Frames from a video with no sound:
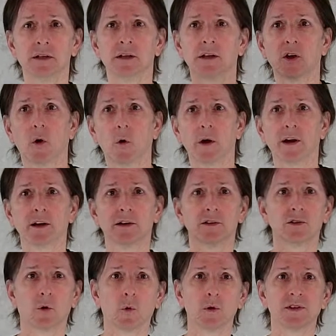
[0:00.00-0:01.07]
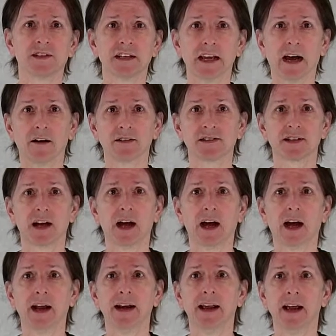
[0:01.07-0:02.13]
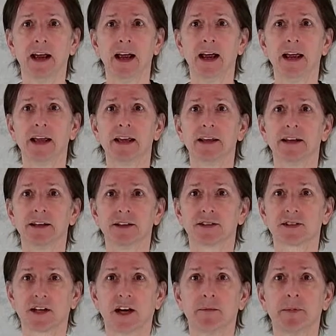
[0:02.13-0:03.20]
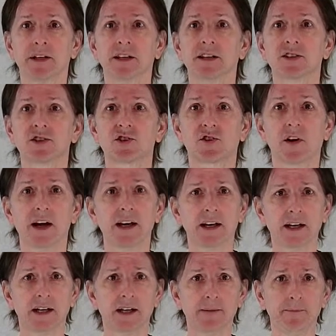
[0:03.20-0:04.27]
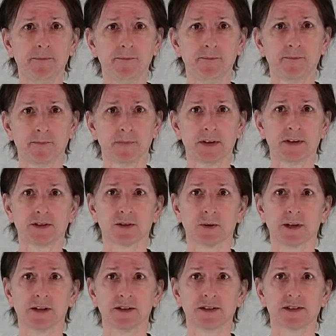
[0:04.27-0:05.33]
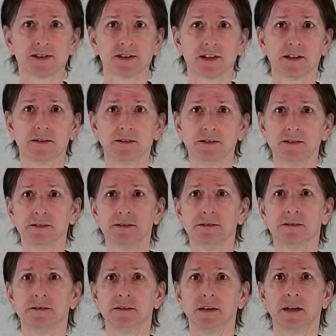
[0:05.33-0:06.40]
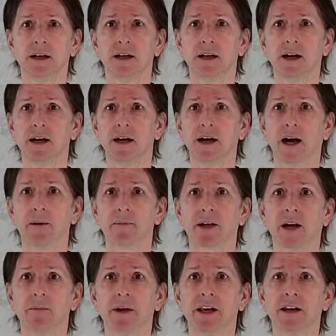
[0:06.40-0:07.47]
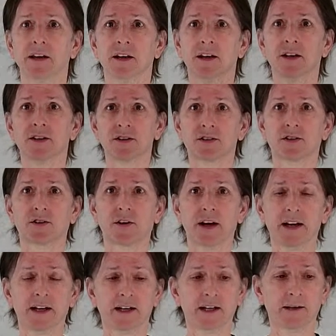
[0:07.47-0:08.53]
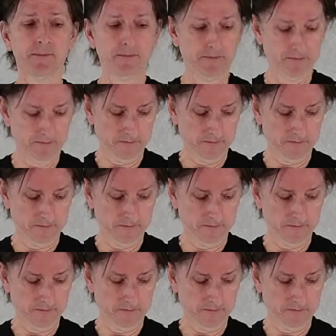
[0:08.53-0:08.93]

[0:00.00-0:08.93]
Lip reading: going towards the outside. It is coming straight up. So here's a single. I'm coming straight up